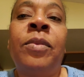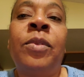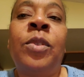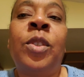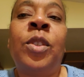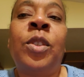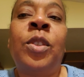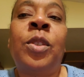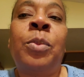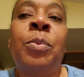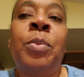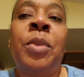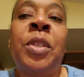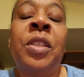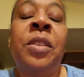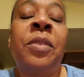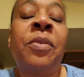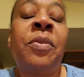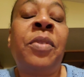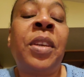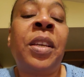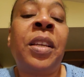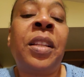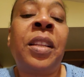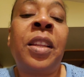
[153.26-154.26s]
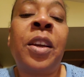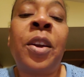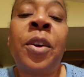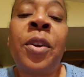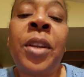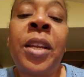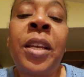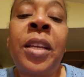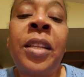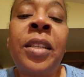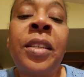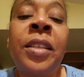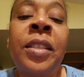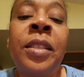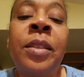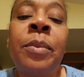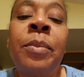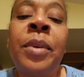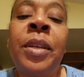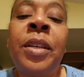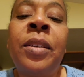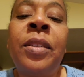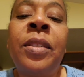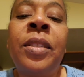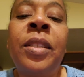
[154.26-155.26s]
specific learning
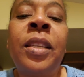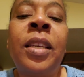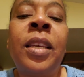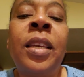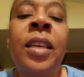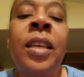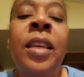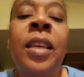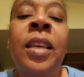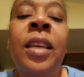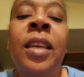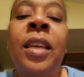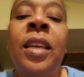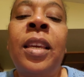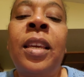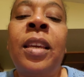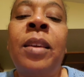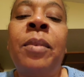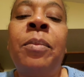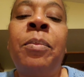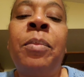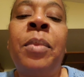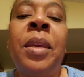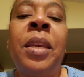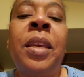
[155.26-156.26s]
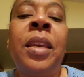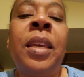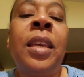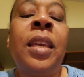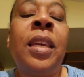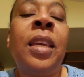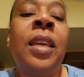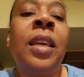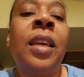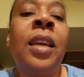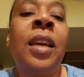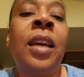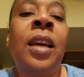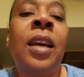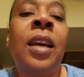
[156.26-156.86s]
disability, it could be